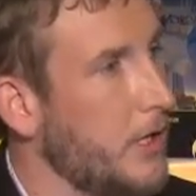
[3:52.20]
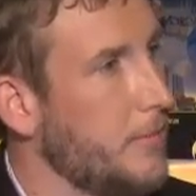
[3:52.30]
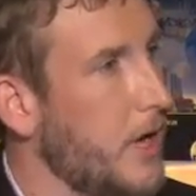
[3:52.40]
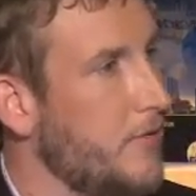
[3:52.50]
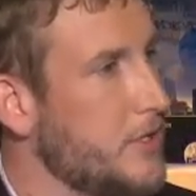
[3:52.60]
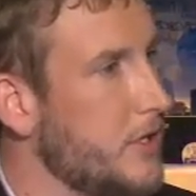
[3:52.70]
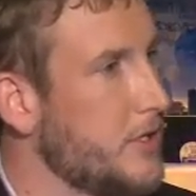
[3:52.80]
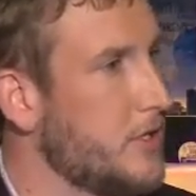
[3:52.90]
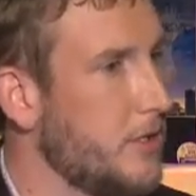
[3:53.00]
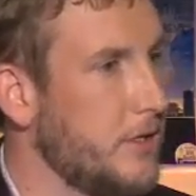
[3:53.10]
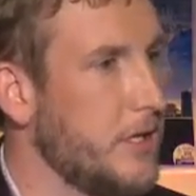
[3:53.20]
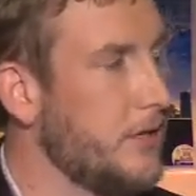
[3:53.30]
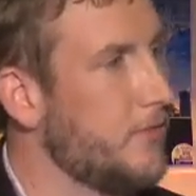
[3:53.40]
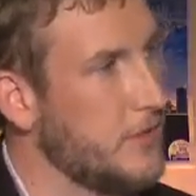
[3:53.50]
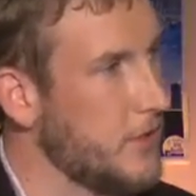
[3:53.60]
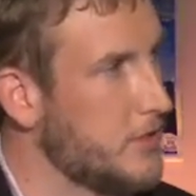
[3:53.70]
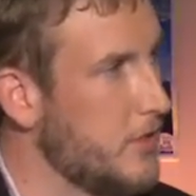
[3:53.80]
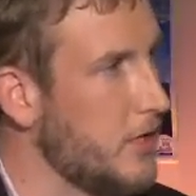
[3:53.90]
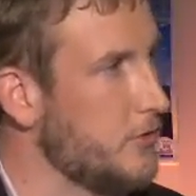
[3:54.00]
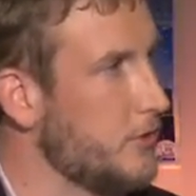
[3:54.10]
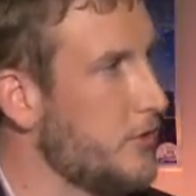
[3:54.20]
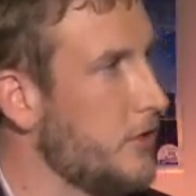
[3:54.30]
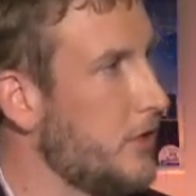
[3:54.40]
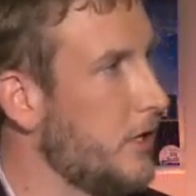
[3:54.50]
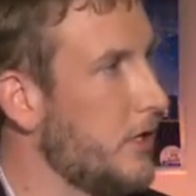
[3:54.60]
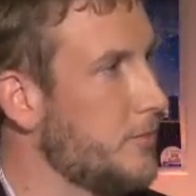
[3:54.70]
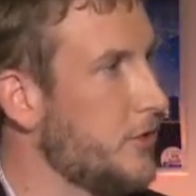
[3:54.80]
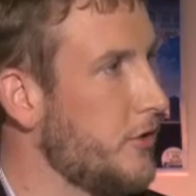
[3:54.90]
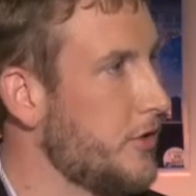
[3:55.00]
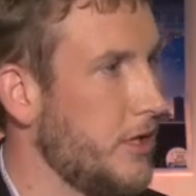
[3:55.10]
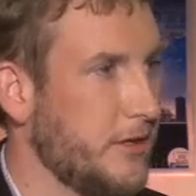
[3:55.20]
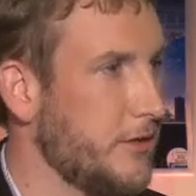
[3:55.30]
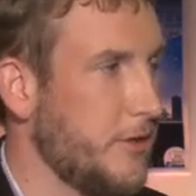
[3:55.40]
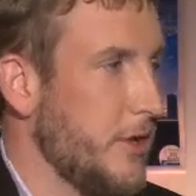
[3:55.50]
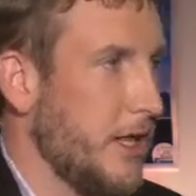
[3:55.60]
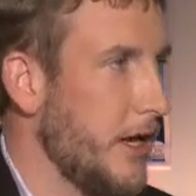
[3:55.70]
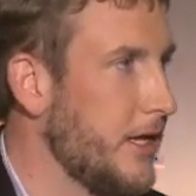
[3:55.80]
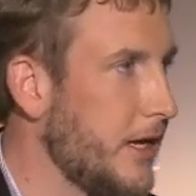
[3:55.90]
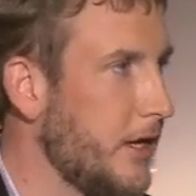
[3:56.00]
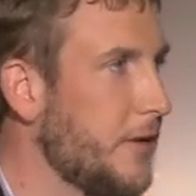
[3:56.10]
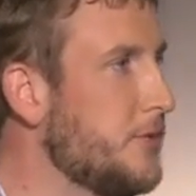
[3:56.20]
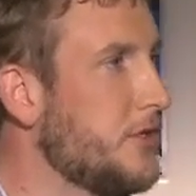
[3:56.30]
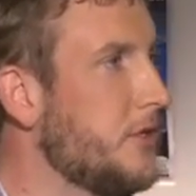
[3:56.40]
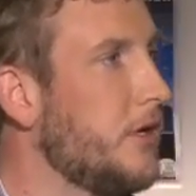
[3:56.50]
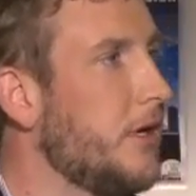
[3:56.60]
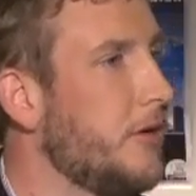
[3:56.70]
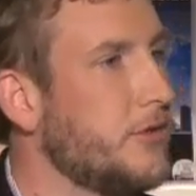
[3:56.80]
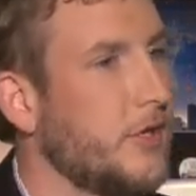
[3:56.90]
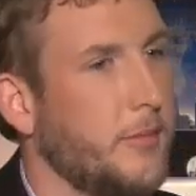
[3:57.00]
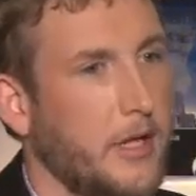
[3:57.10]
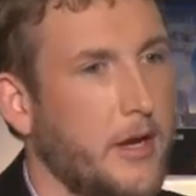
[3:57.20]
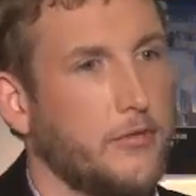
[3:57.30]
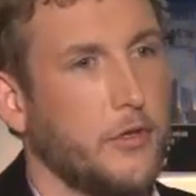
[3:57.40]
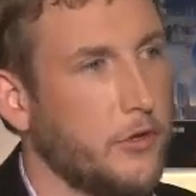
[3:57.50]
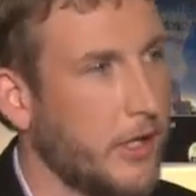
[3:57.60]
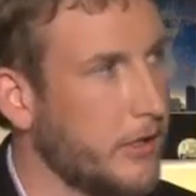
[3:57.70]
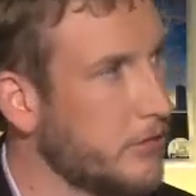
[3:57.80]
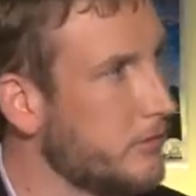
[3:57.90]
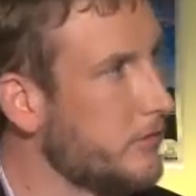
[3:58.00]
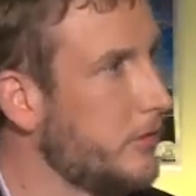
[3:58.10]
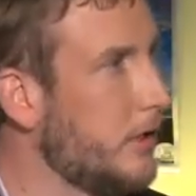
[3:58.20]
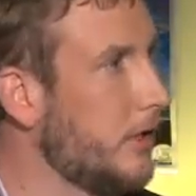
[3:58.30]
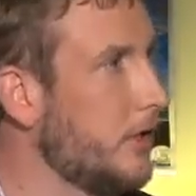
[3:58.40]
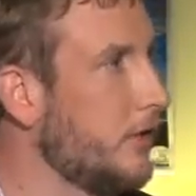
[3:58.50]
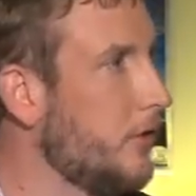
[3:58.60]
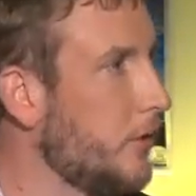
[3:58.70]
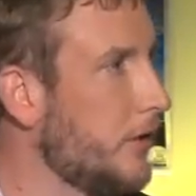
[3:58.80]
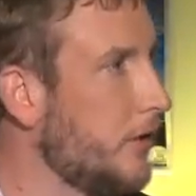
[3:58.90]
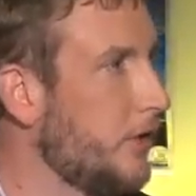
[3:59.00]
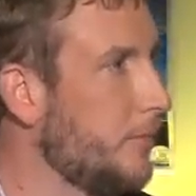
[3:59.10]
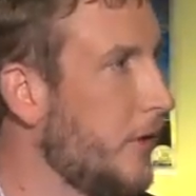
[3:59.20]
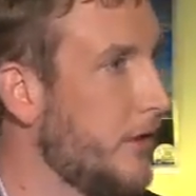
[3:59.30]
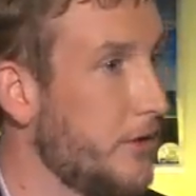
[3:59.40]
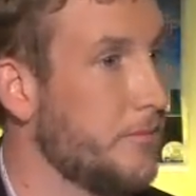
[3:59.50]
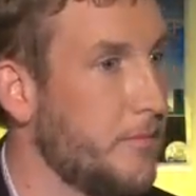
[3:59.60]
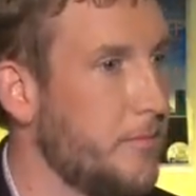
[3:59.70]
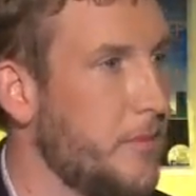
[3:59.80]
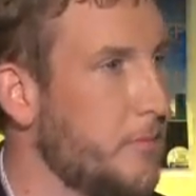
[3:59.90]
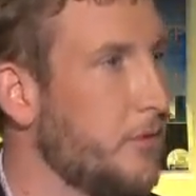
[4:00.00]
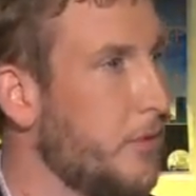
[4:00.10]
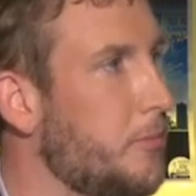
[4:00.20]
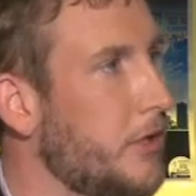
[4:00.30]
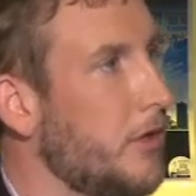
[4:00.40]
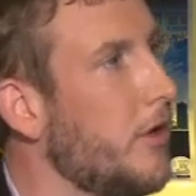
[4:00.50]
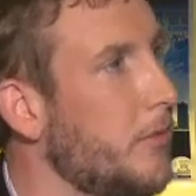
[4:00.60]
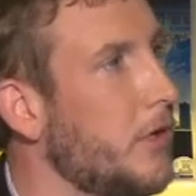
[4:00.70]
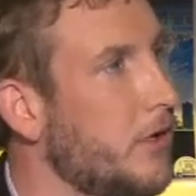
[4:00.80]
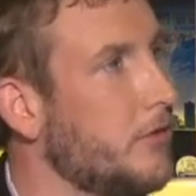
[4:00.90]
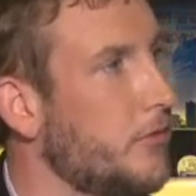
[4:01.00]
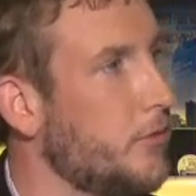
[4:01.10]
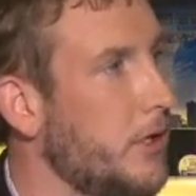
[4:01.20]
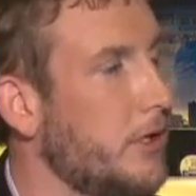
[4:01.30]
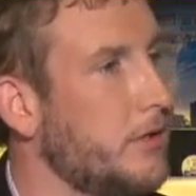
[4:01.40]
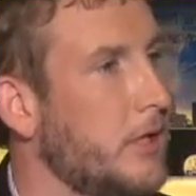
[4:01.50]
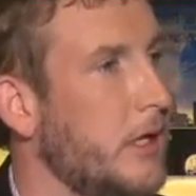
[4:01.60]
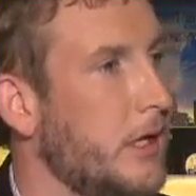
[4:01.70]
Obviously, it's still in the infancy stages, so there's going to be a lot of hiccups. There's going to be a lot of learning going on by the people putting on the meetings as well.